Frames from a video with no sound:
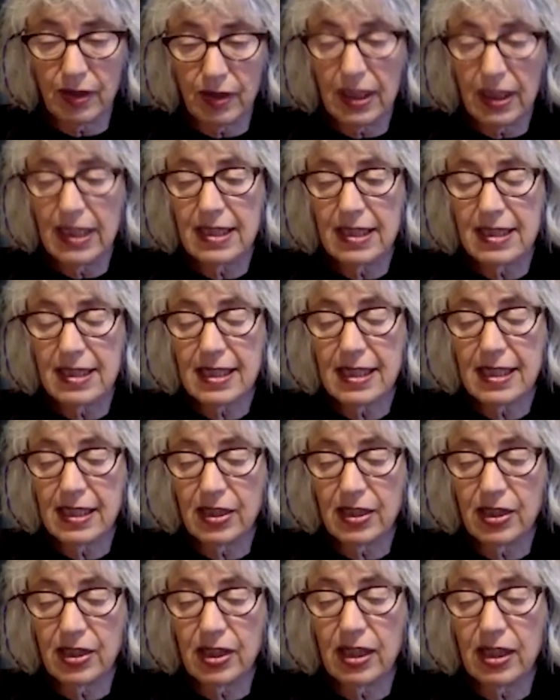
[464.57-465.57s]
It's
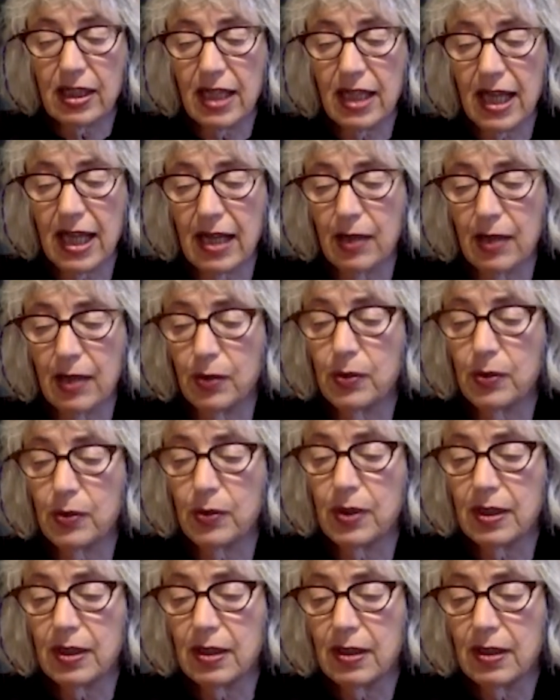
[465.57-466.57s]
here now,
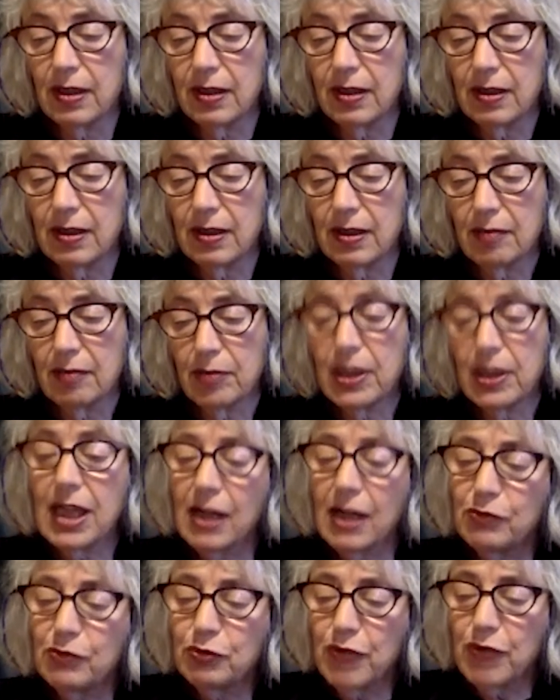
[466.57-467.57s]
but
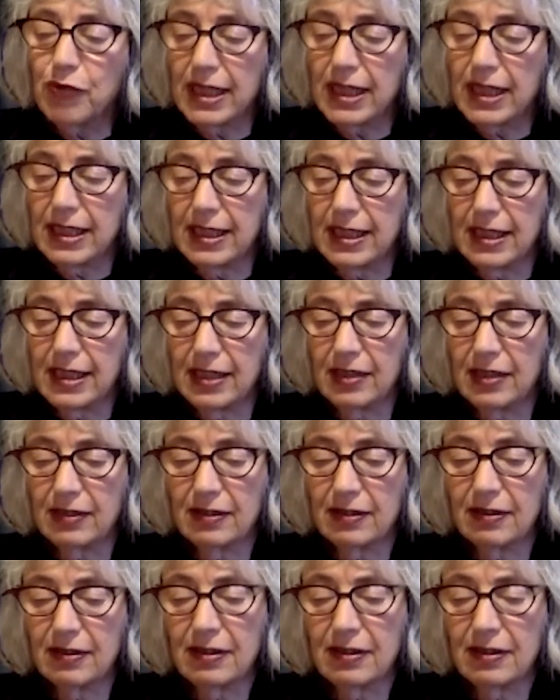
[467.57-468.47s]
not right here,